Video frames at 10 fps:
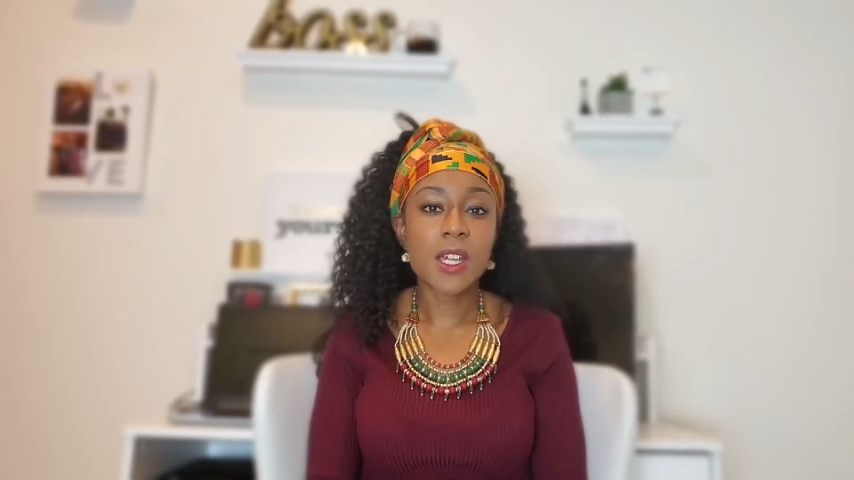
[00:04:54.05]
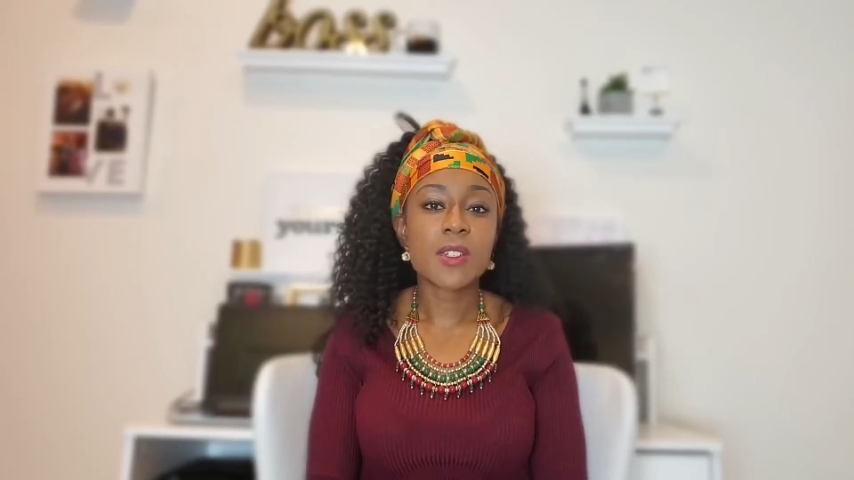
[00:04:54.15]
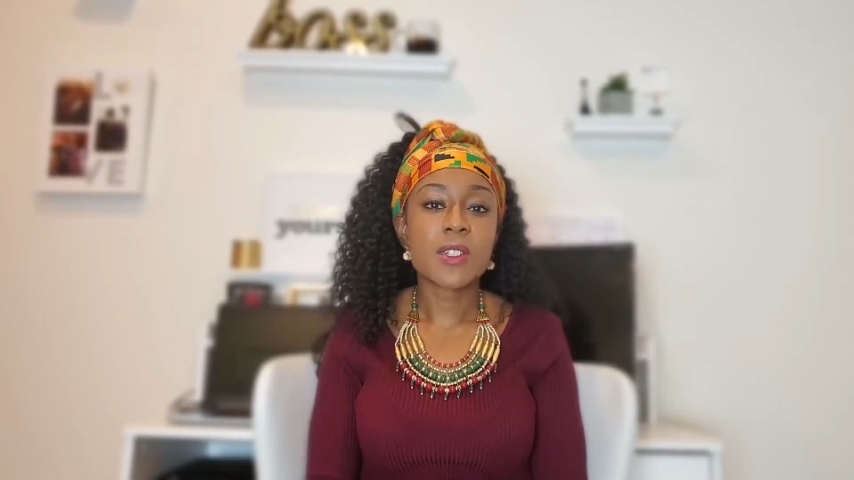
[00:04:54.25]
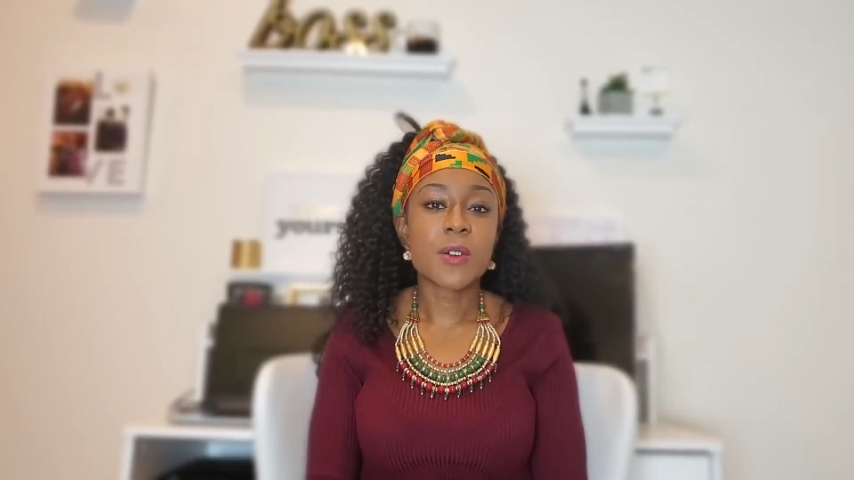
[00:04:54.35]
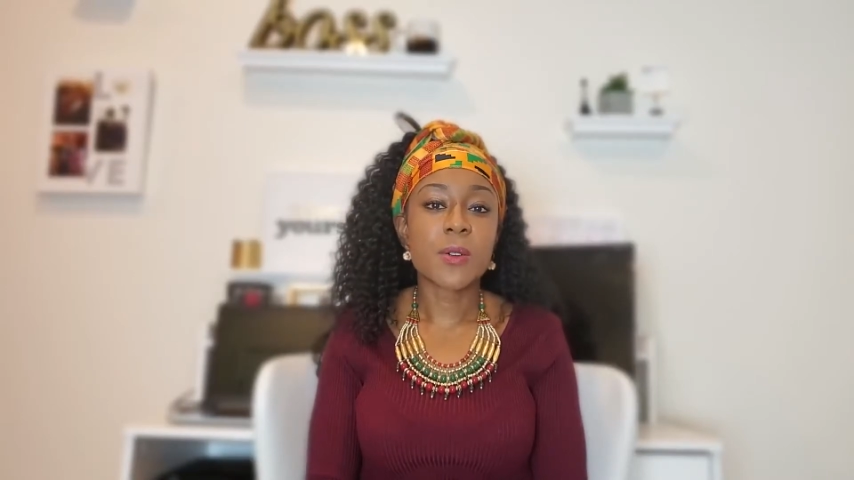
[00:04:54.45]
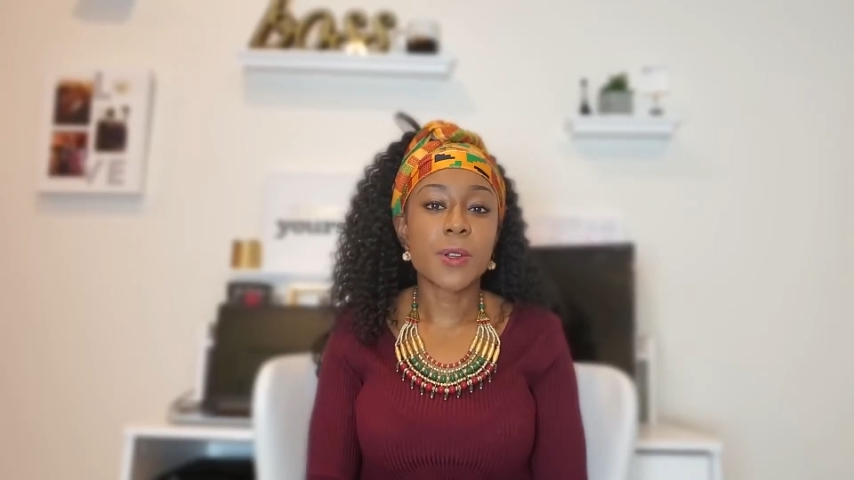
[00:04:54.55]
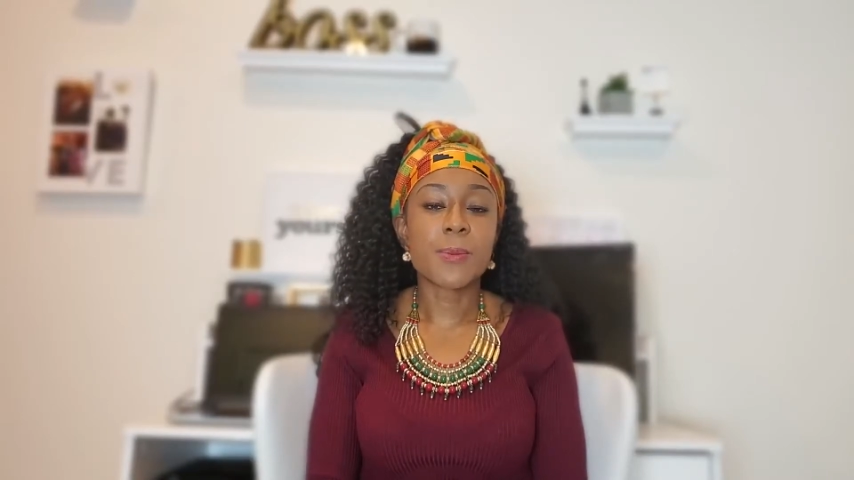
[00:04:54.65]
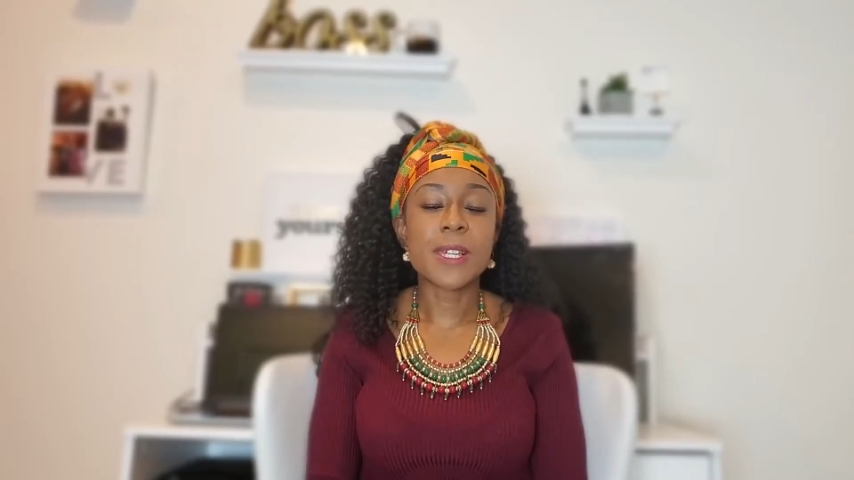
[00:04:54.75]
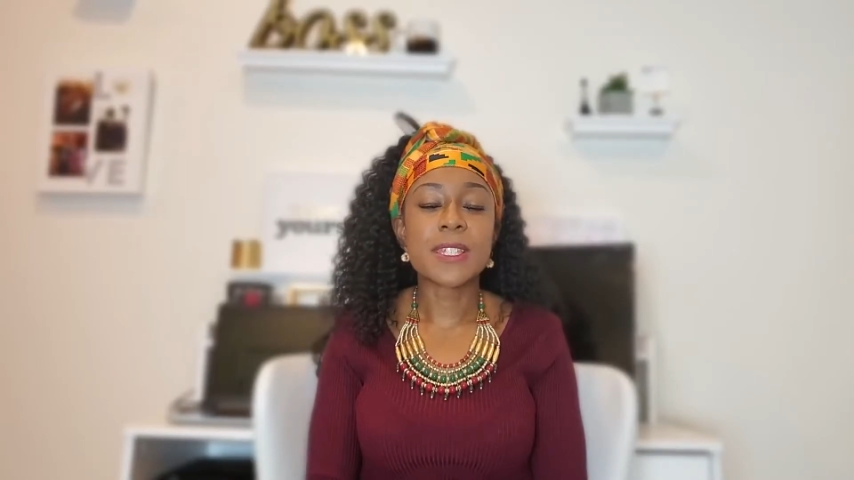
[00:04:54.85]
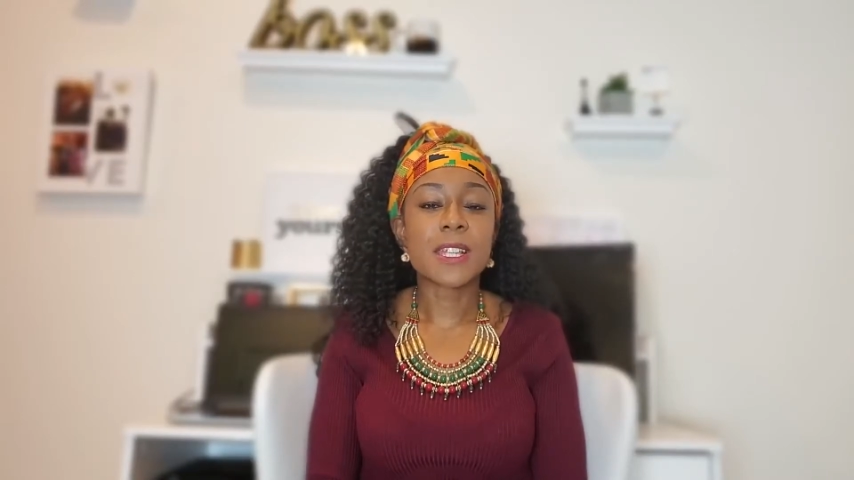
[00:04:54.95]
So you're
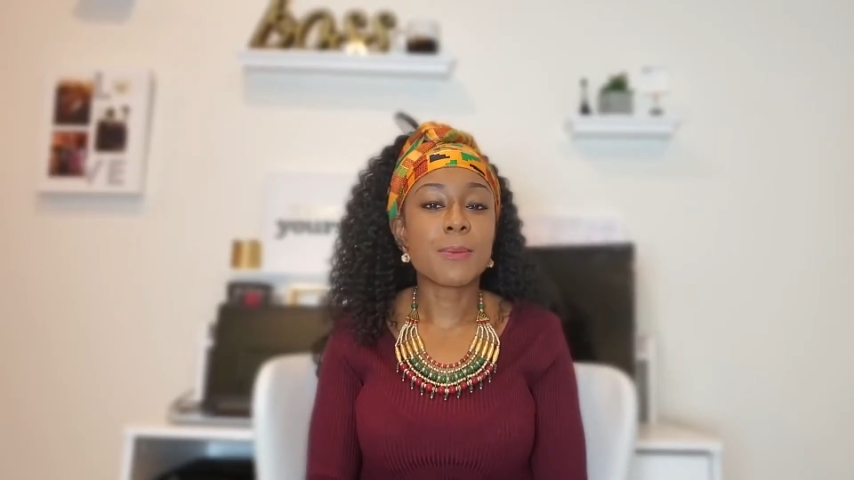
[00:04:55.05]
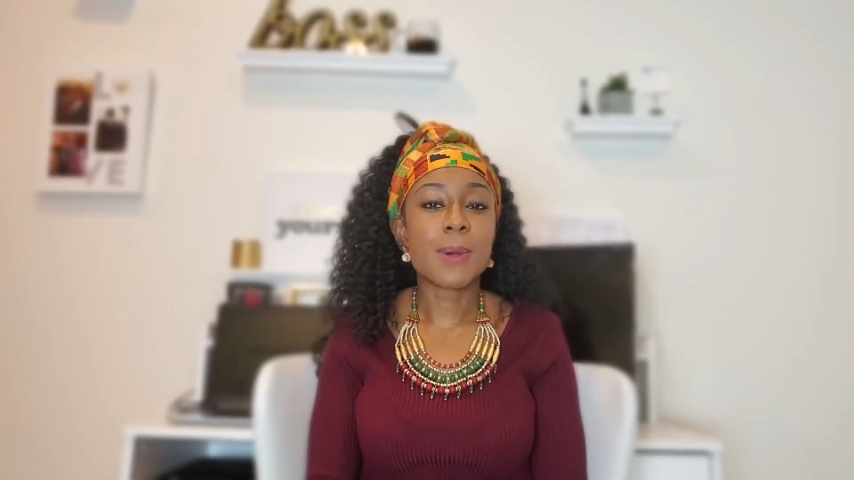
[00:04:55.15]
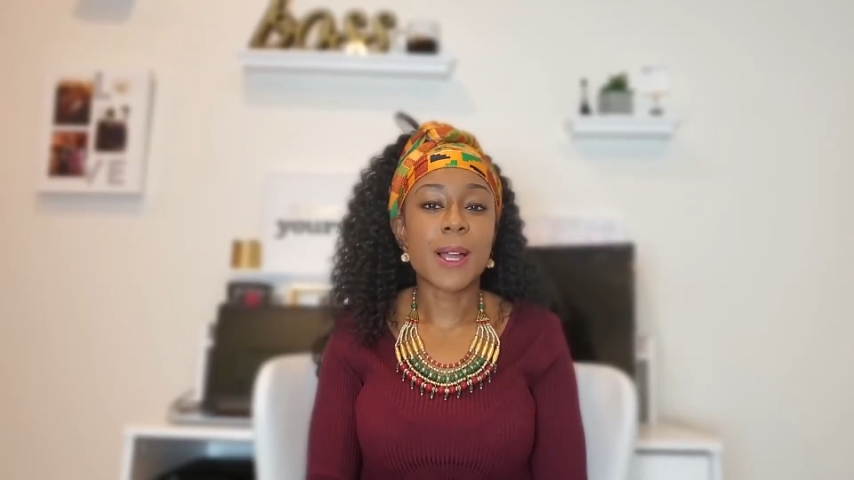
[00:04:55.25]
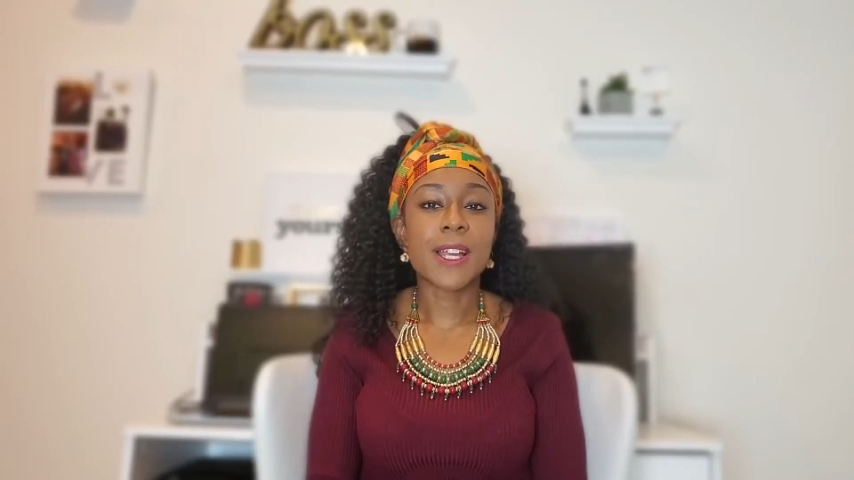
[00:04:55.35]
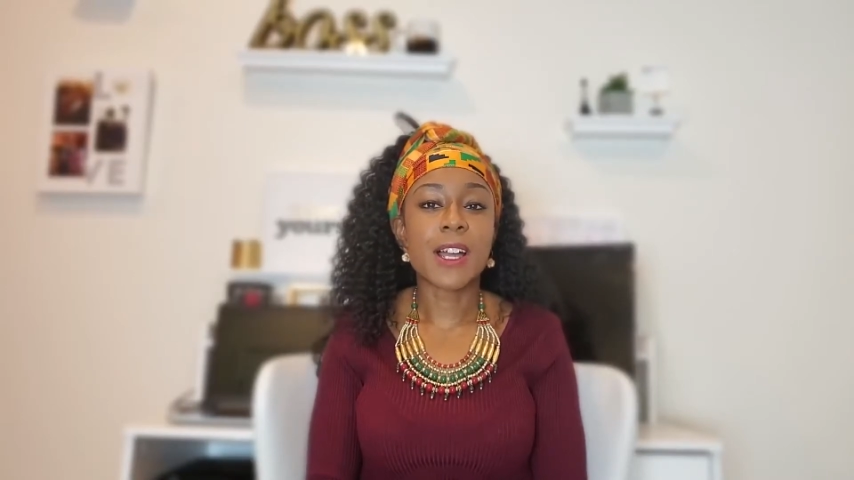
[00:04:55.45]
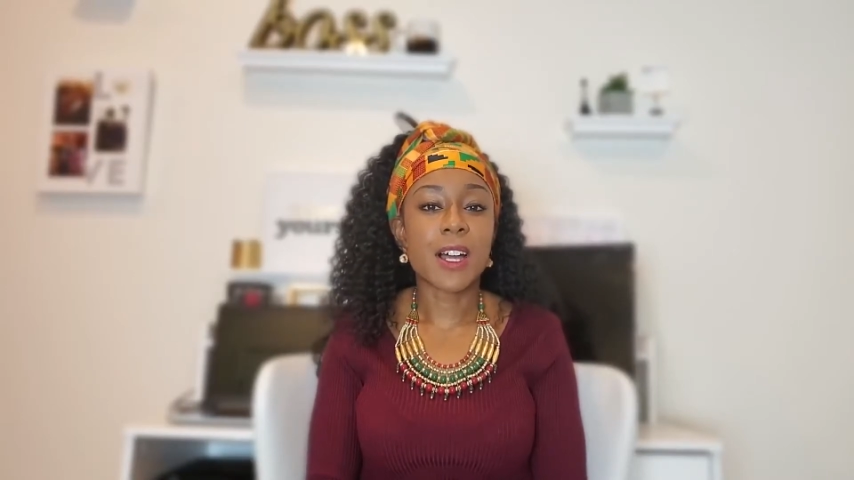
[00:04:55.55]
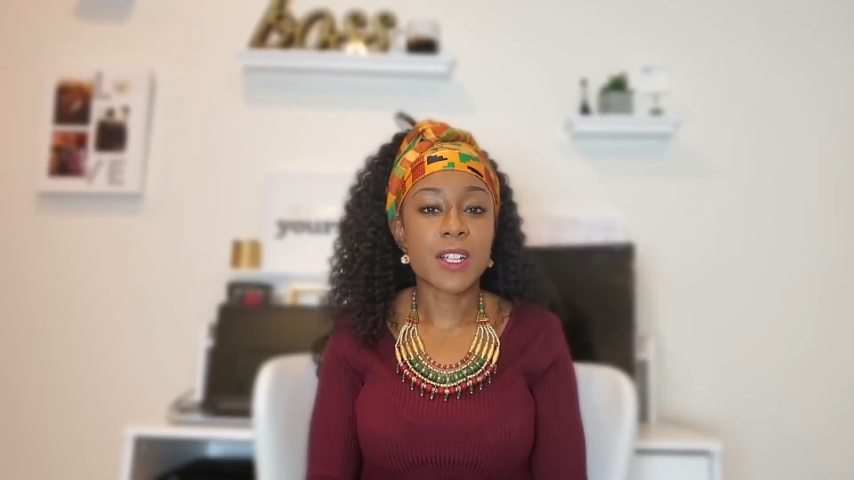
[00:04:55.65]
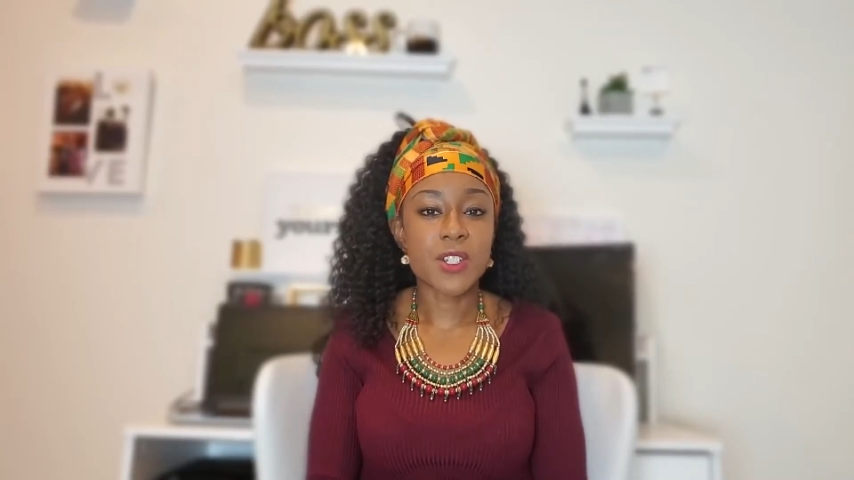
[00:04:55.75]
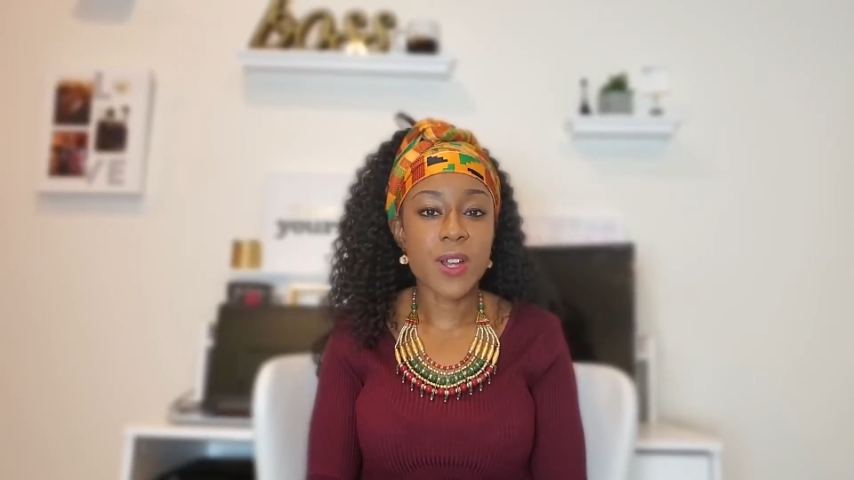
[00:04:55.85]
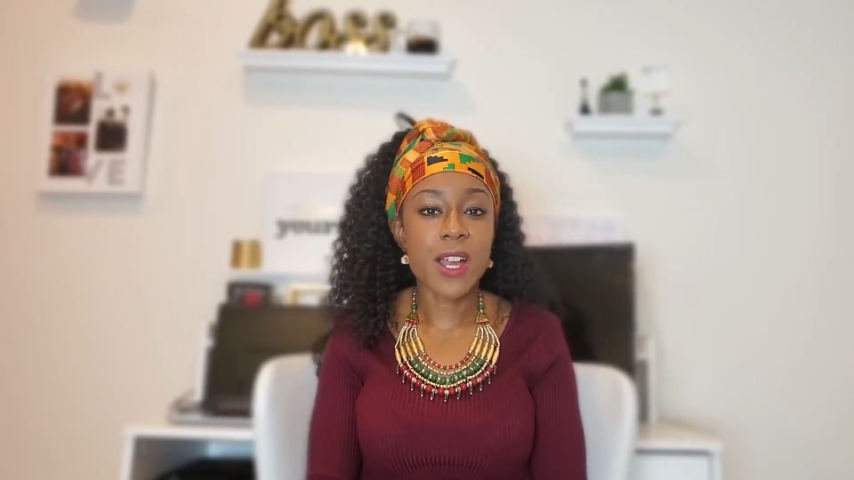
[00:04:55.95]
basically buying
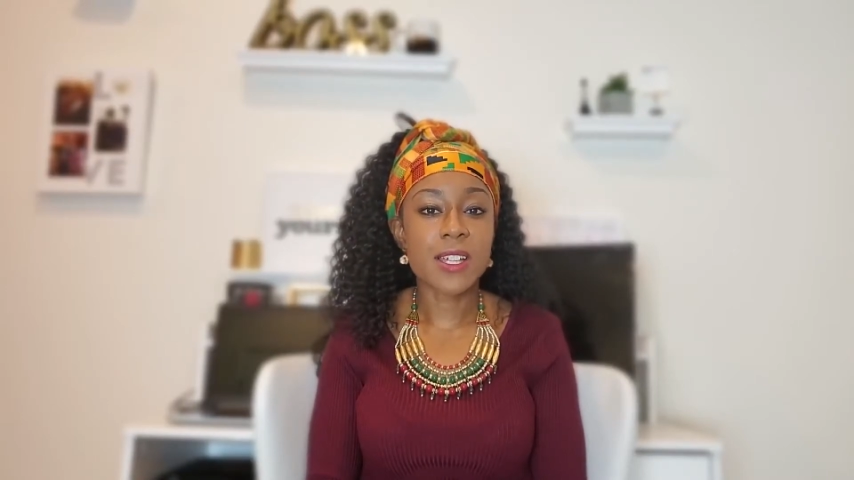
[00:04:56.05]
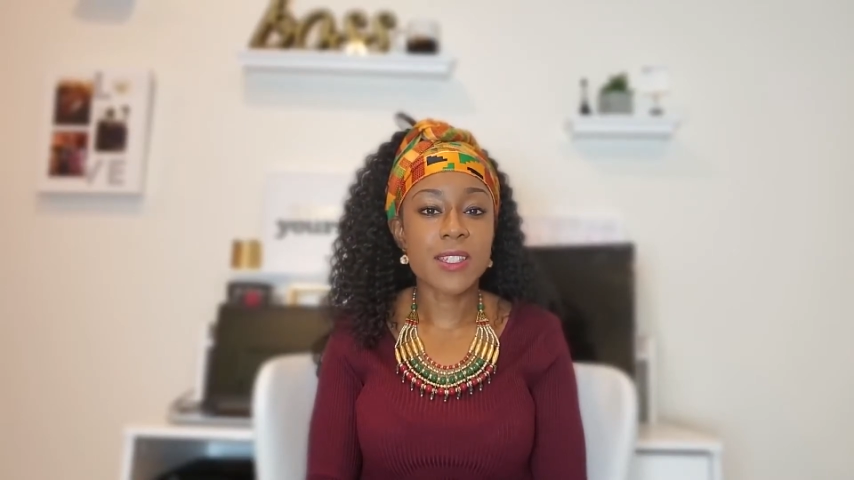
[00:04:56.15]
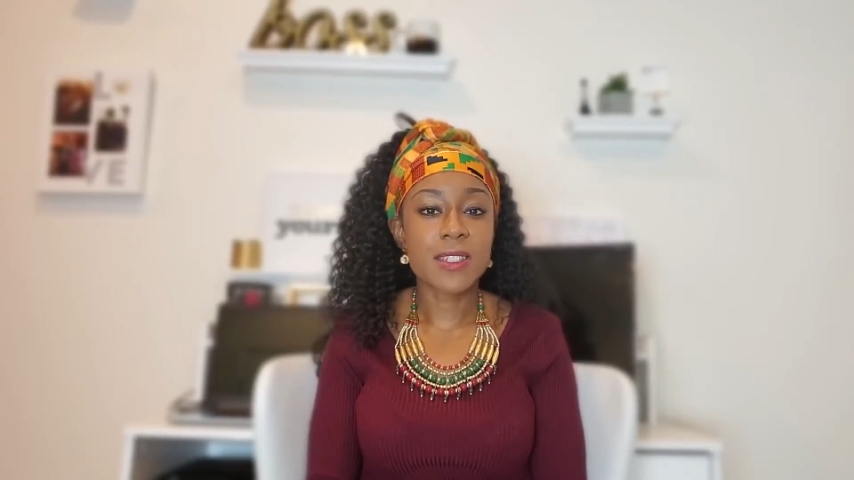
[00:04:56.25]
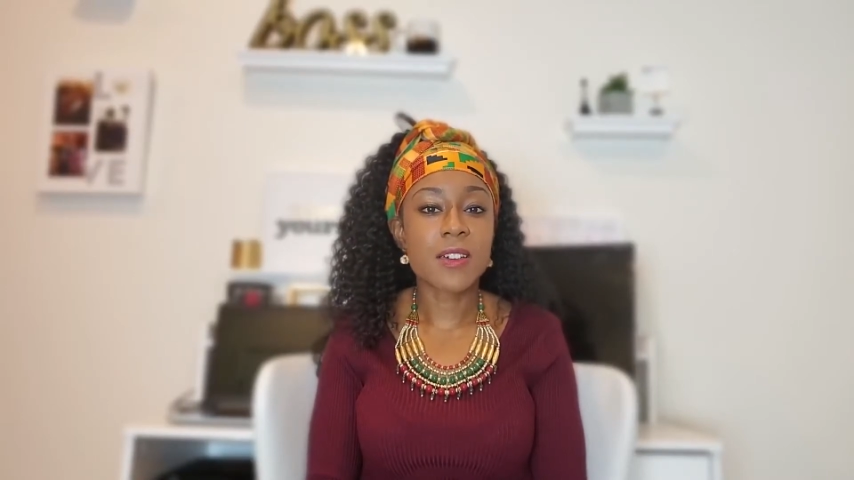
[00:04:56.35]
contracts